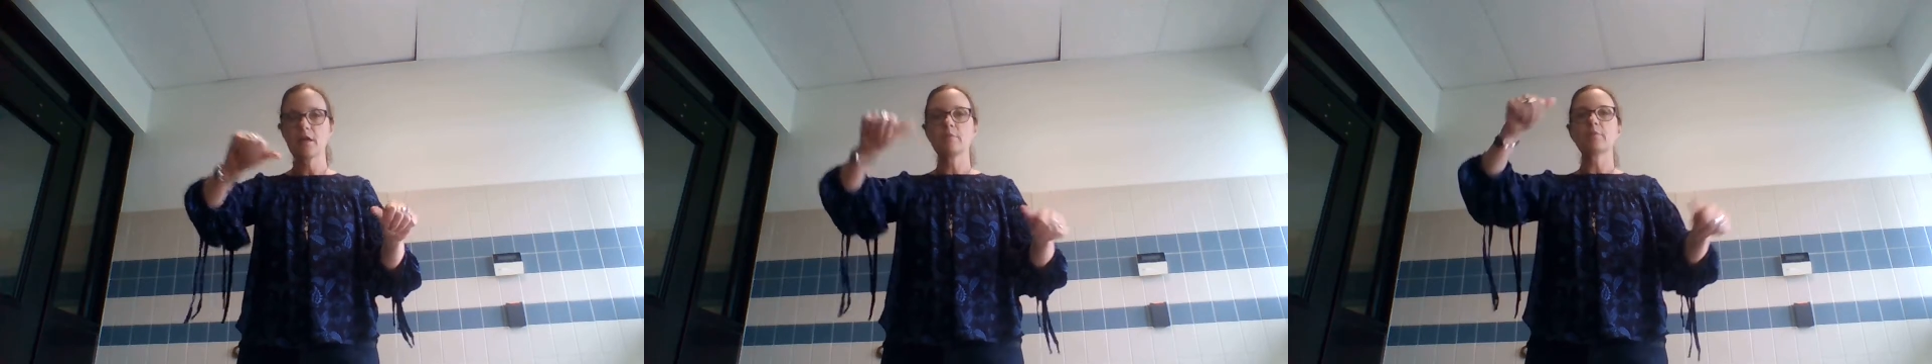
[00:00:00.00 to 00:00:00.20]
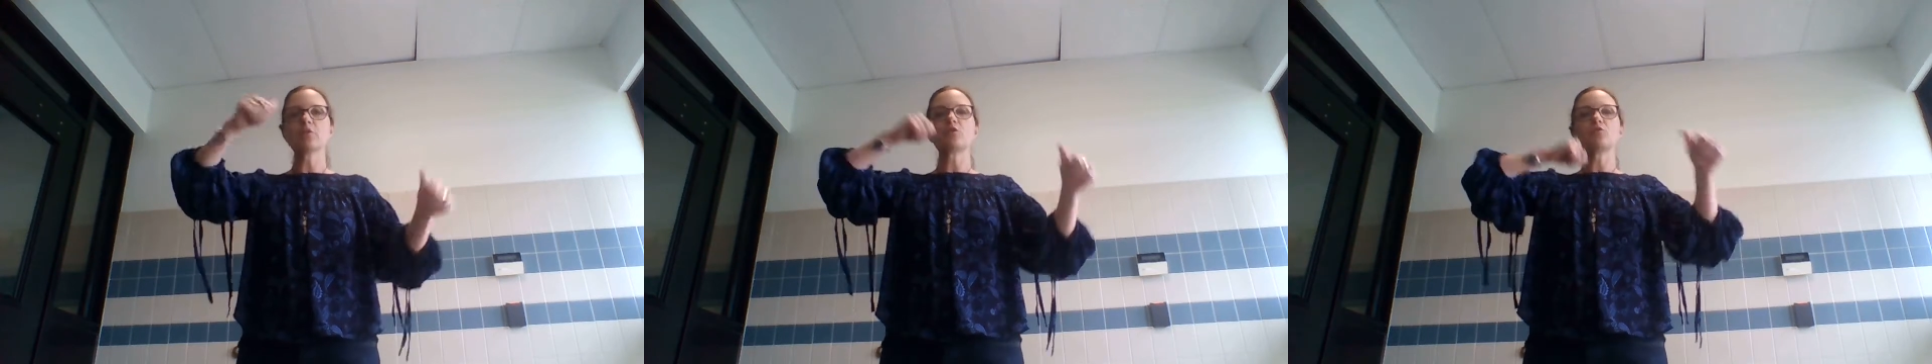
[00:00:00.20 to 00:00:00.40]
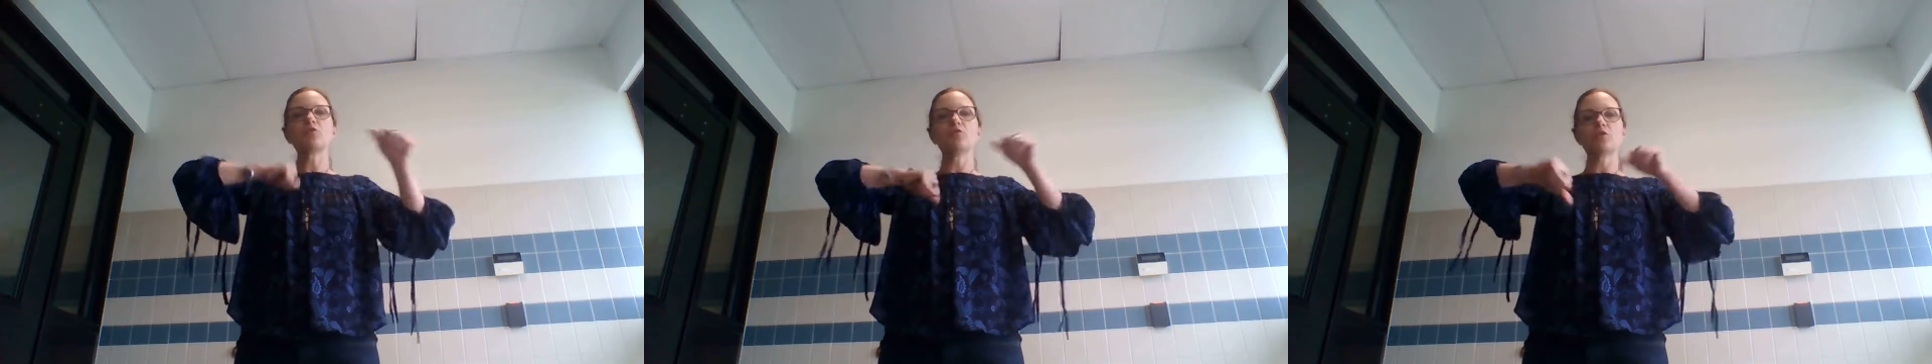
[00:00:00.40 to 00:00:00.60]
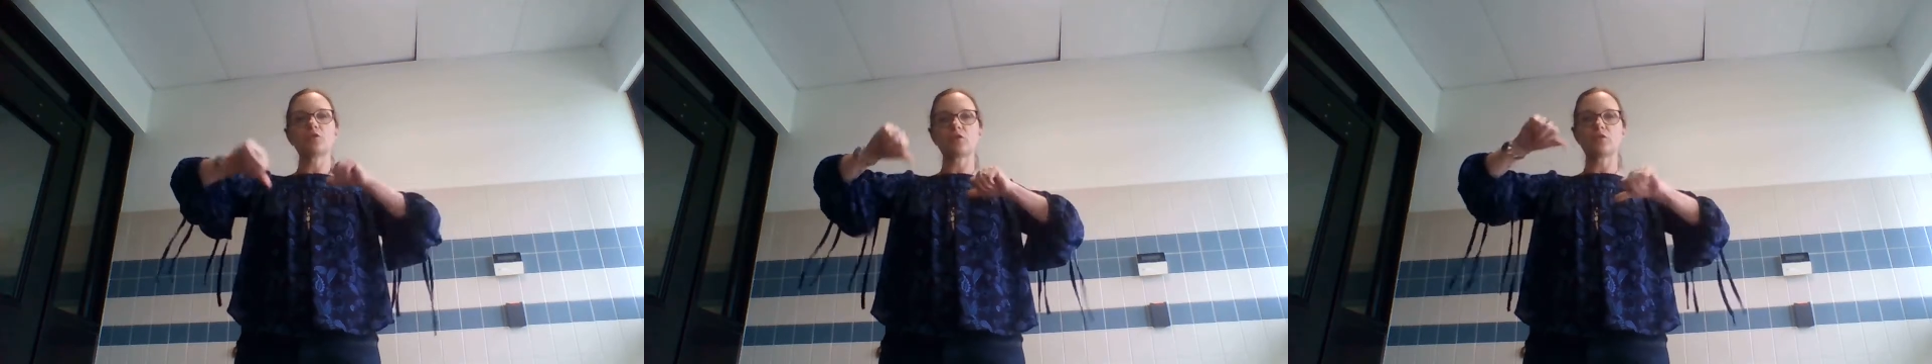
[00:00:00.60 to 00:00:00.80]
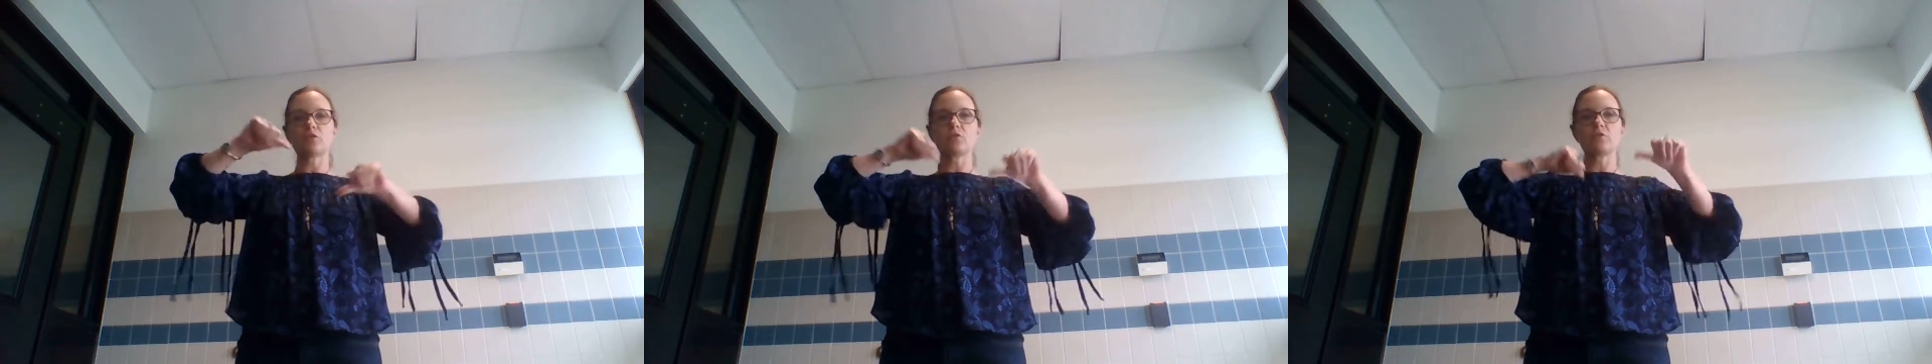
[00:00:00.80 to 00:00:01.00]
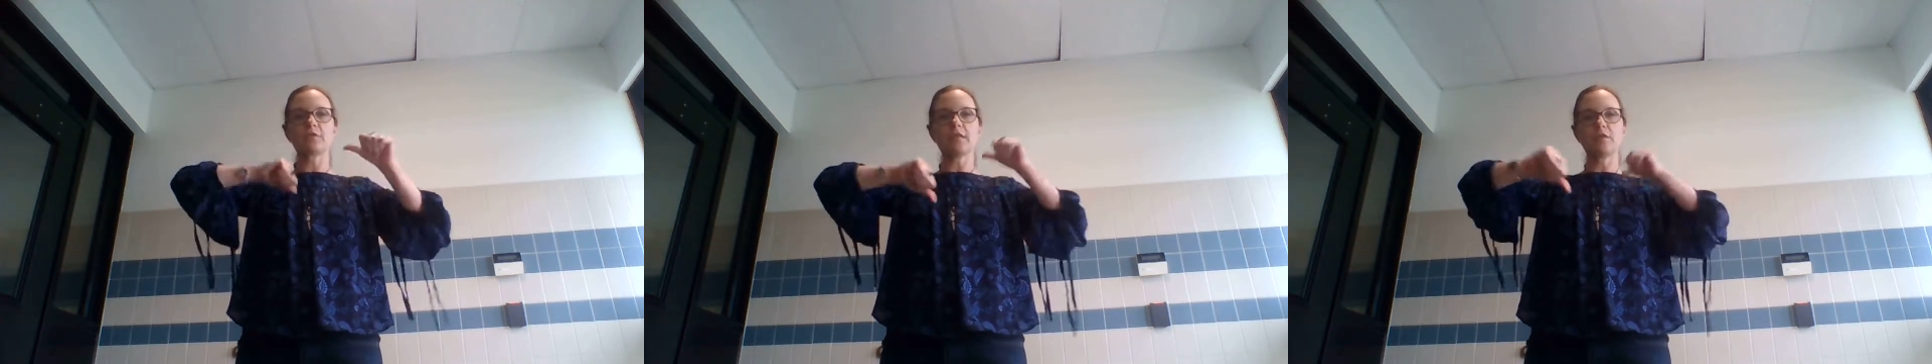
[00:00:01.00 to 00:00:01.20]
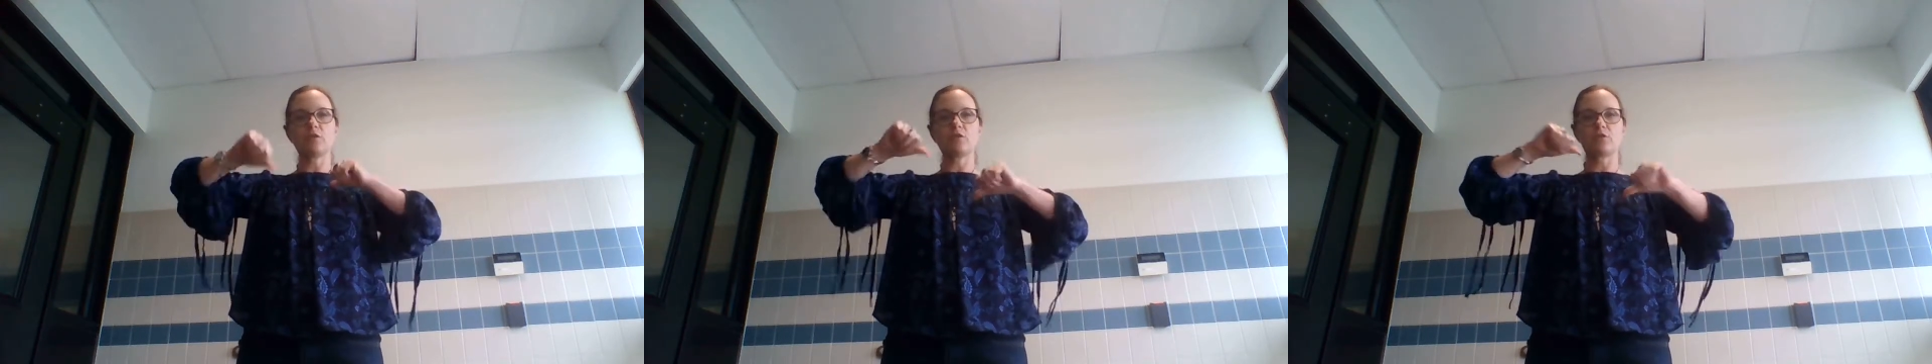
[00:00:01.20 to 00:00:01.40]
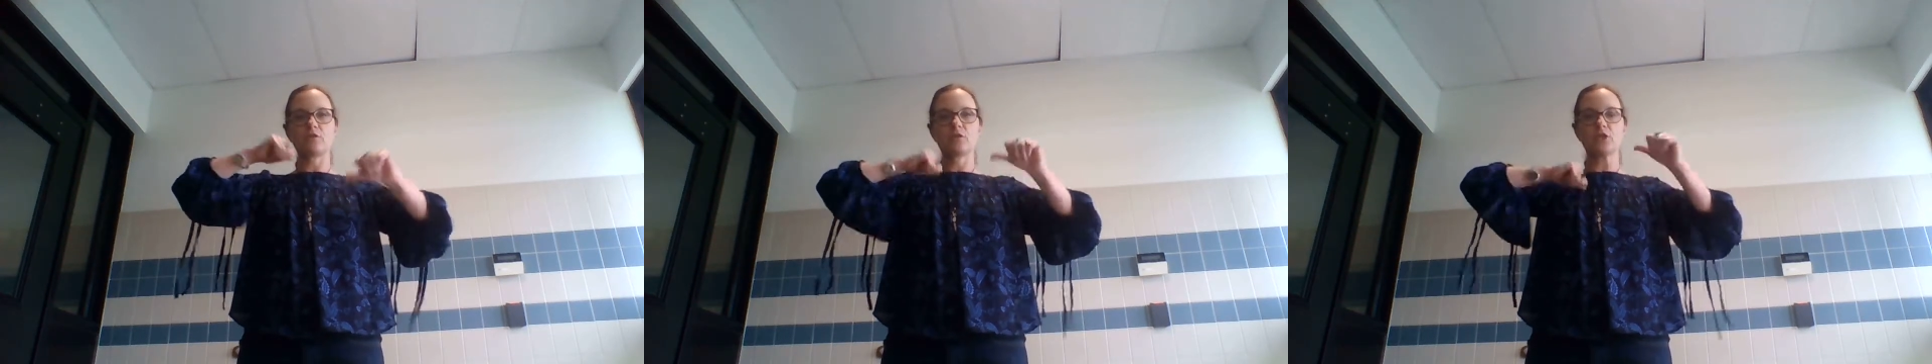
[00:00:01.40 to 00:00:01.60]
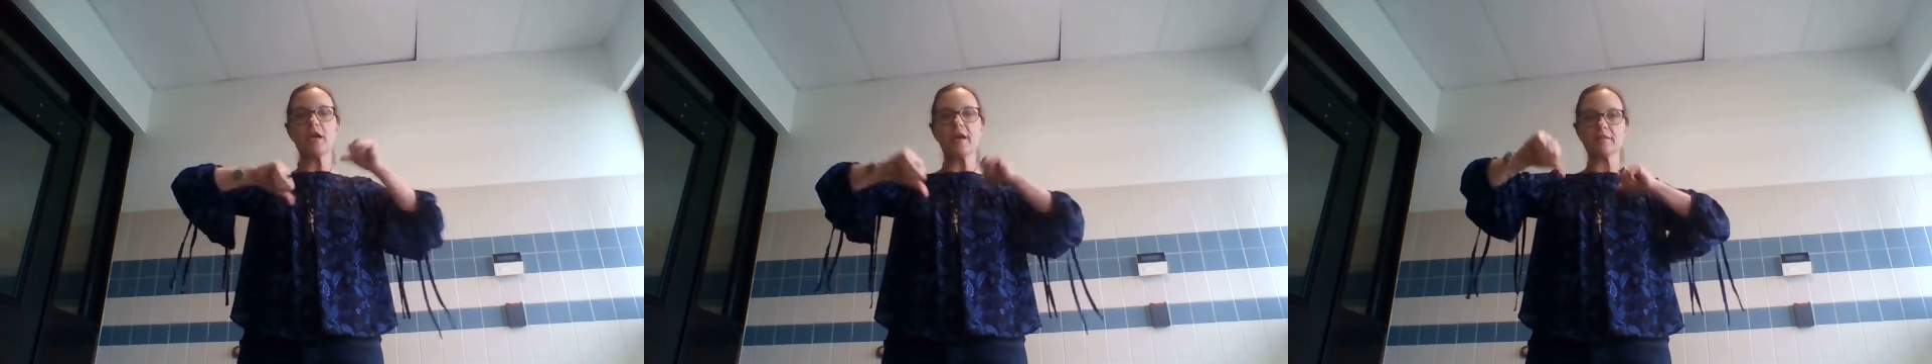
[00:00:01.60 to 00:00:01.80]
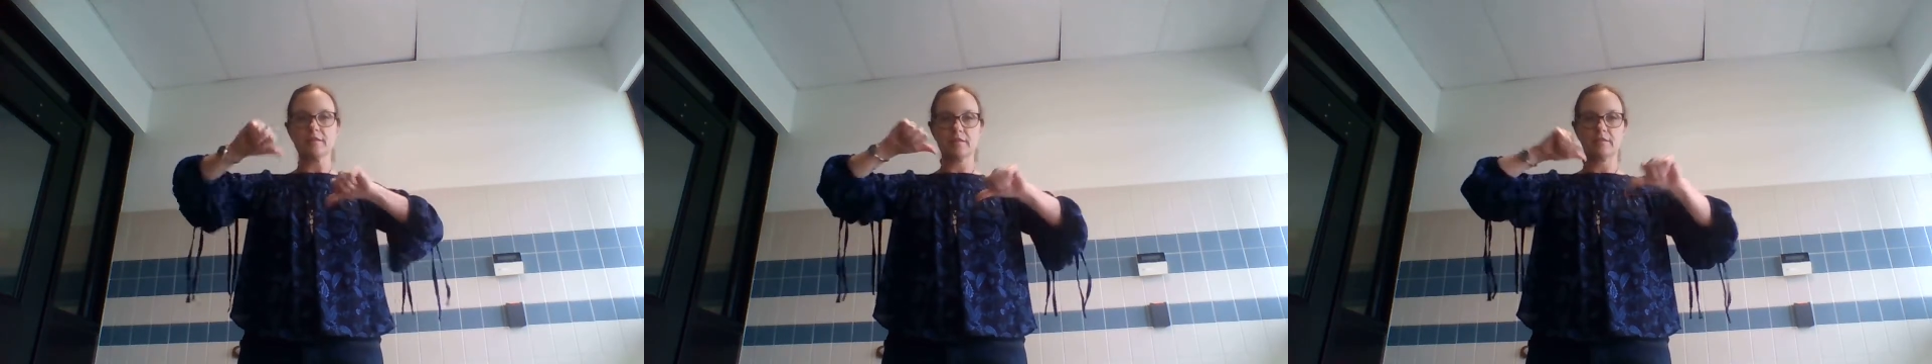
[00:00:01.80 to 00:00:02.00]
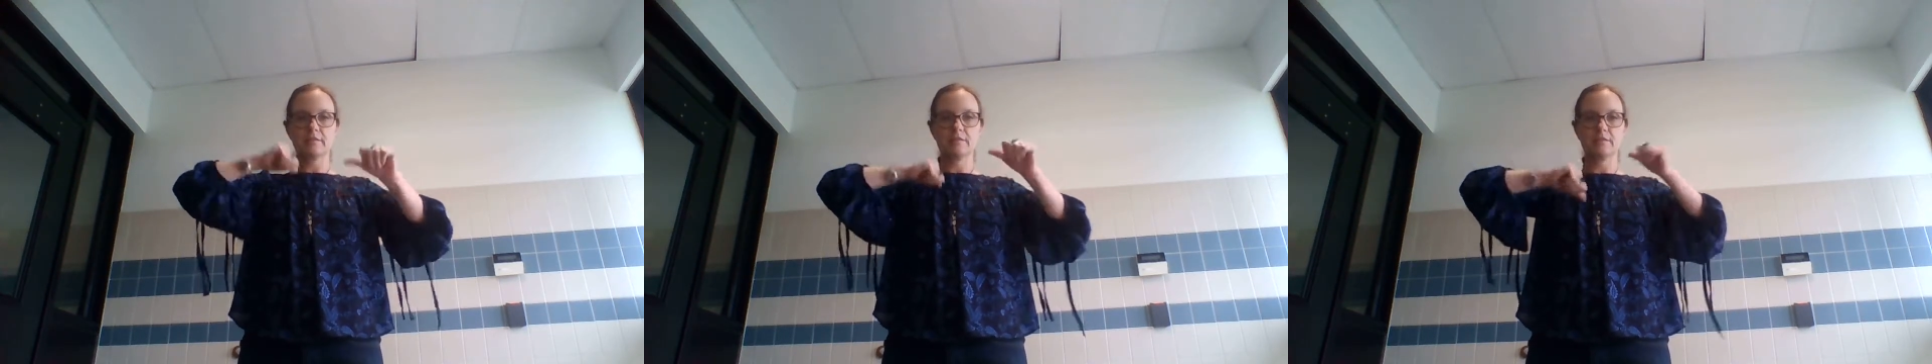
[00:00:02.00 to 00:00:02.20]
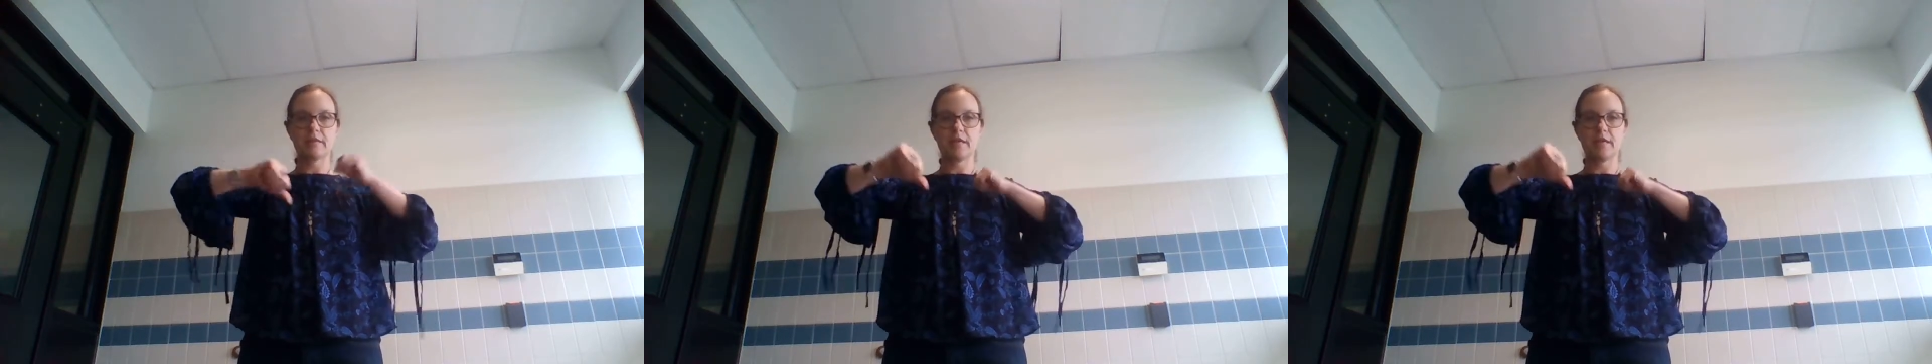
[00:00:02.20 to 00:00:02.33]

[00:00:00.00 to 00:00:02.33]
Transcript: but you do circles on your chest.